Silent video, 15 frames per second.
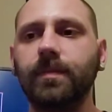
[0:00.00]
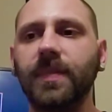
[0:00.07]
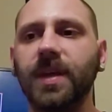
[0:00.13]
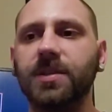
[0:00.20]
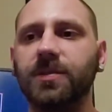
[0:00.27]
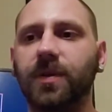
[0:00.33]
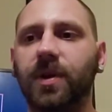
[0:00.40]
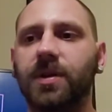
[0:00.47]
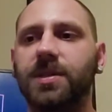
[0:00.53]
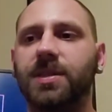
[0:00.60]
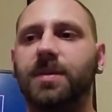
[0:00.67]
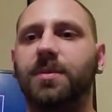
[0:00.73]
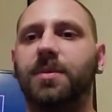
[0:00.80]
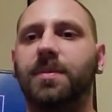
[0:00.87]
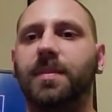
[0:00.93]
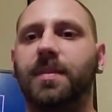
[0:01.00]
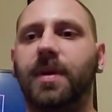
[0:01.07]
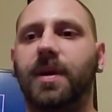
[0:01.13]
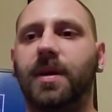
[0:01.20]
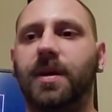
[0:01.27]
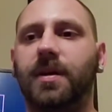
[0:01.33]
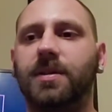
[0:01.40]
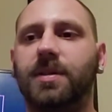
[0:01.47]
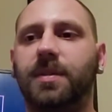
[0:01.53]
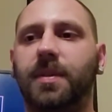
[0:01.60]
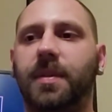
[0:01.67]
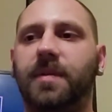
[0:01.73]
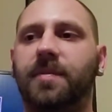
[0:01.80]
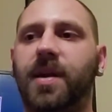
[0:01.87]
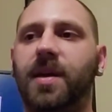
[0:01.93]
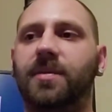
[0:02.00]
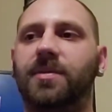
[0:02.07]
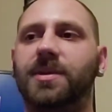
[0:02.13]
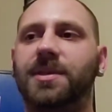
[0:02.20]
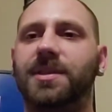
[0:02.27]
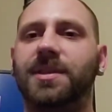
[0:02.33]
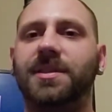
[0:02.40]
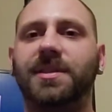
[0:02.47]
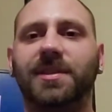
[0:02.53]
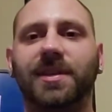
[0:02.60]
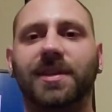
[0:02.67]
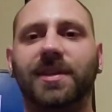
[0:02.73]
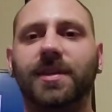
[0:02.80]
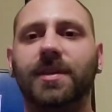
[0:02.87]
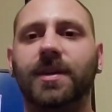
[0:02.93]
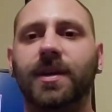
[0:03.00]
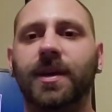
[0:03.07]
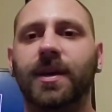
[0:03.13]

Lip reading: as far as some of my favorite scenes in it,